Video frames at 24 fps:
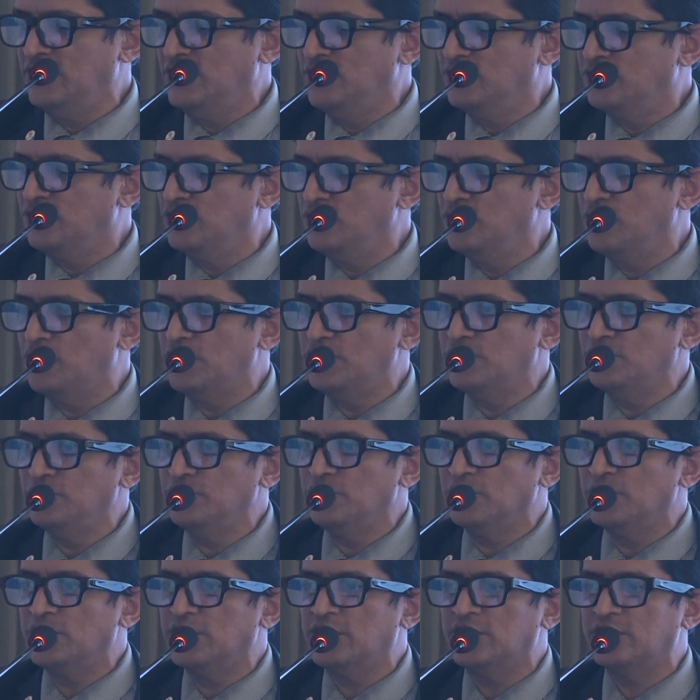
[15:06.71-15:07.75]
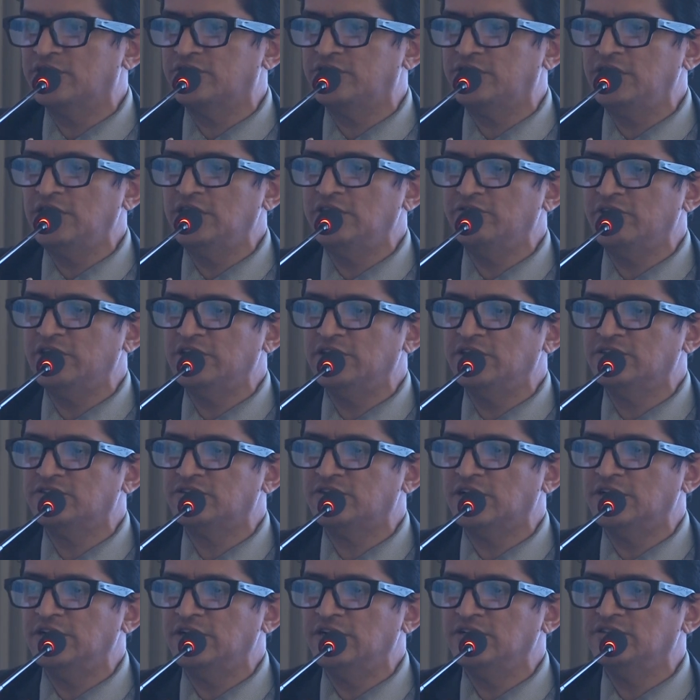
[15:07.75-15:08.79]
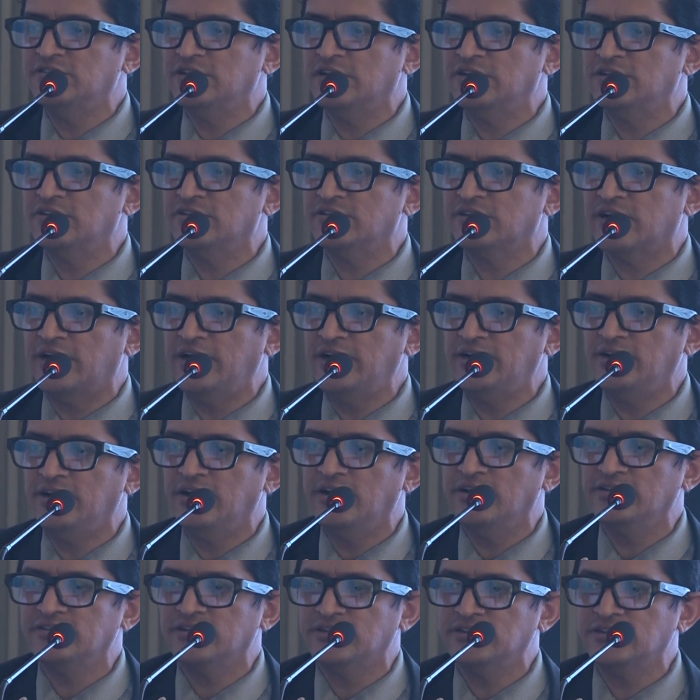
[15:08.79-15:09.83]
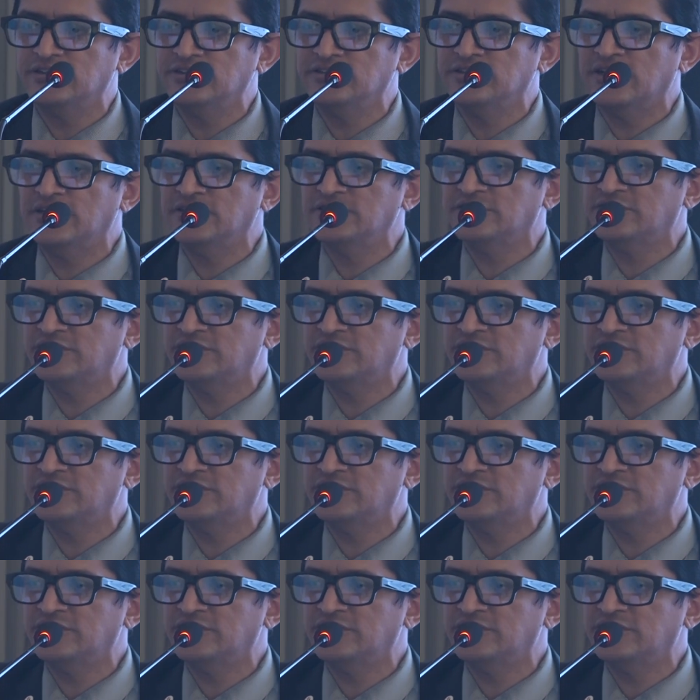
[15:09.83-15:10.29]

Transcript: So you got to see whether the study design is right, the study design is